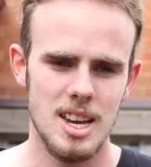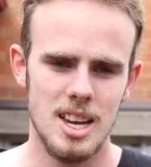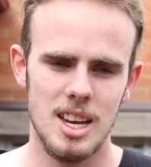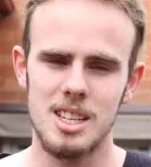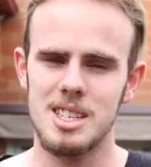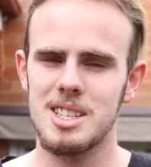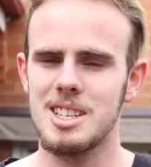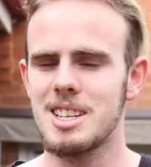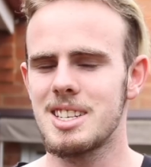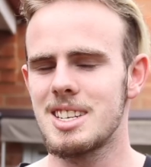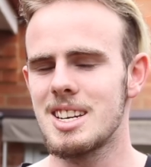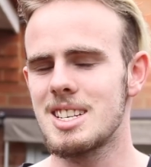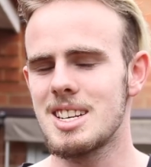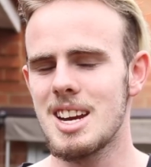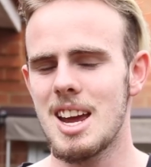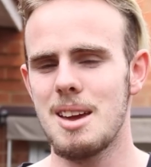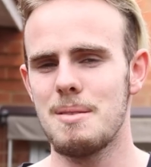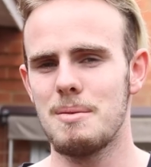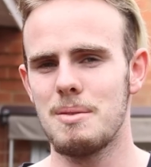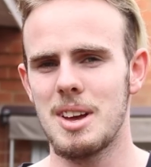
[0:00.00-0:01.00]
It's just a
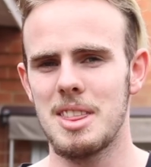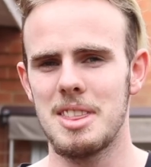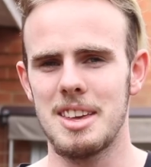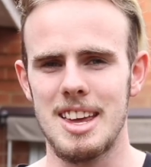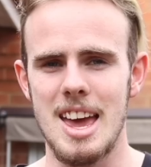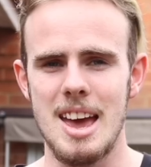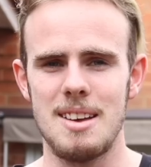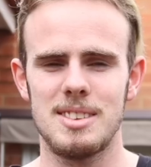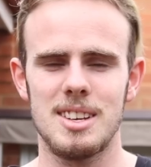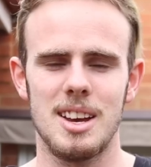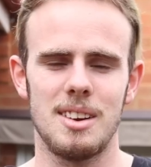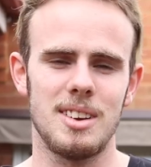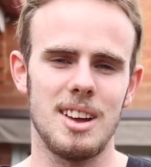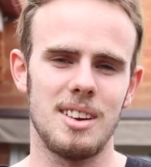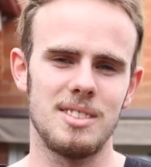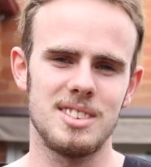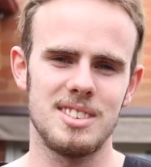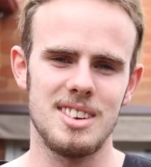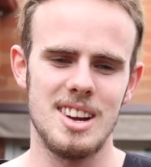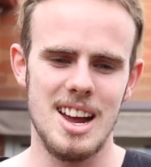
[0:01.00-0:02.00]
shame when the game time
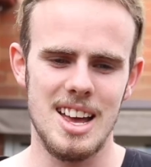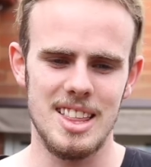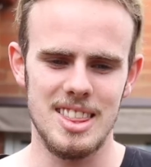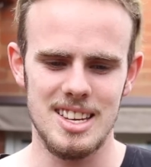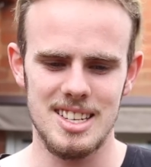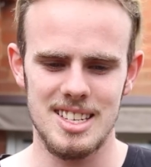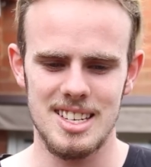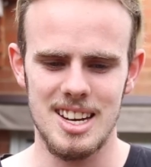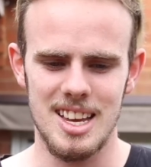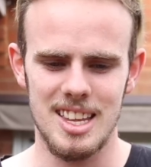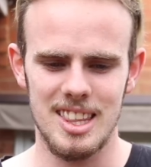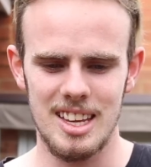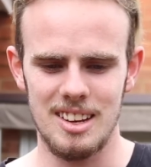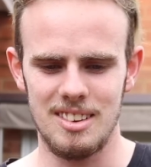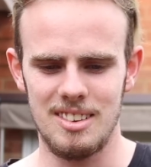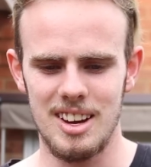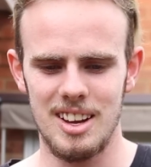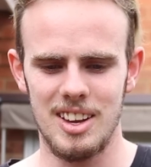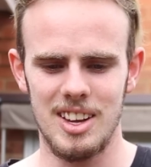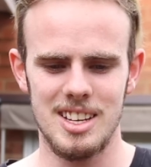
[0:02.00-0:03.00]
comes around, there's
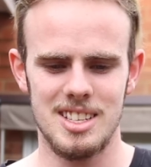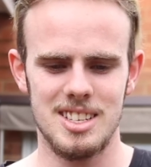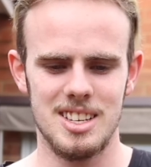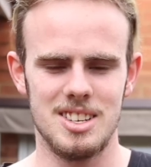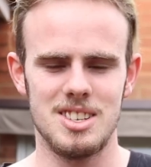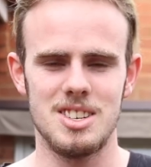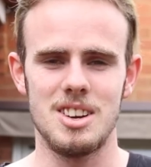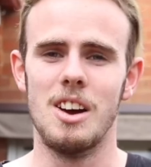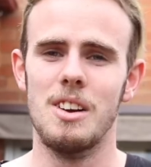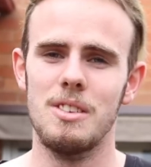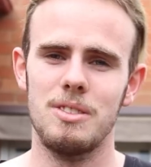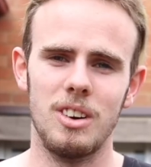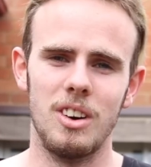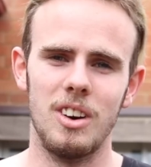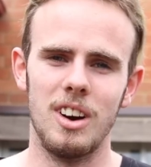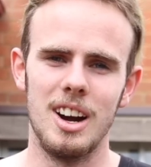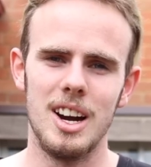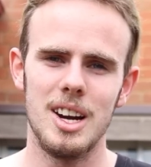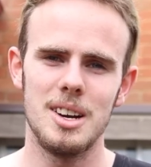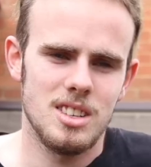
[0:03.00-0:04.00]
nothing really to show
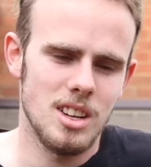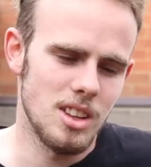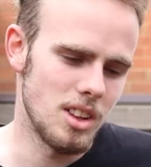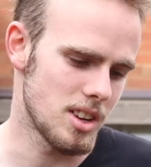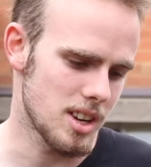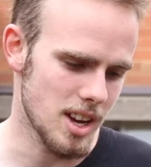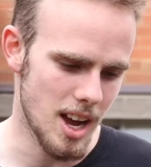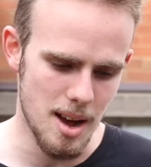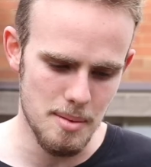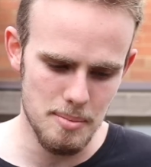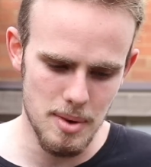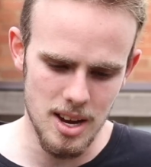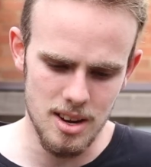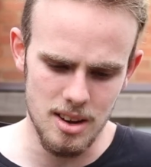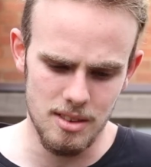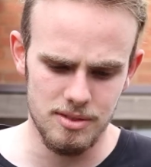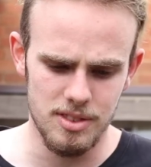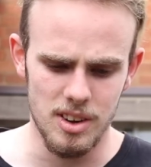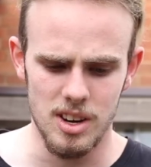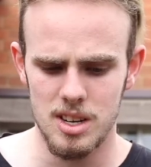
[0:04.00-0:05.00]
for it. So look, I'm
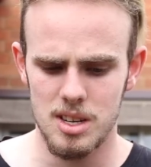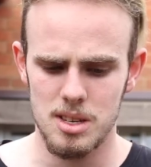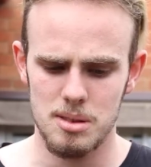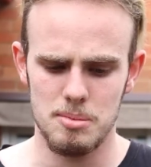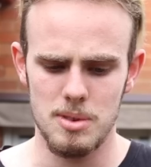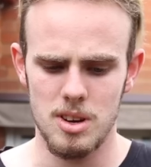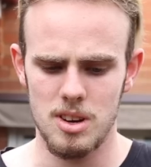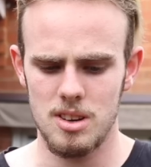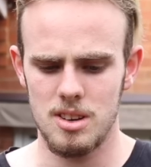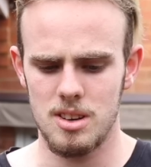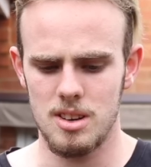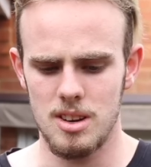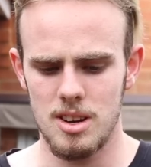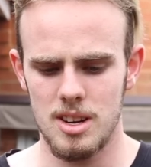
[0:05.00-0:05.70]
back on focus mode.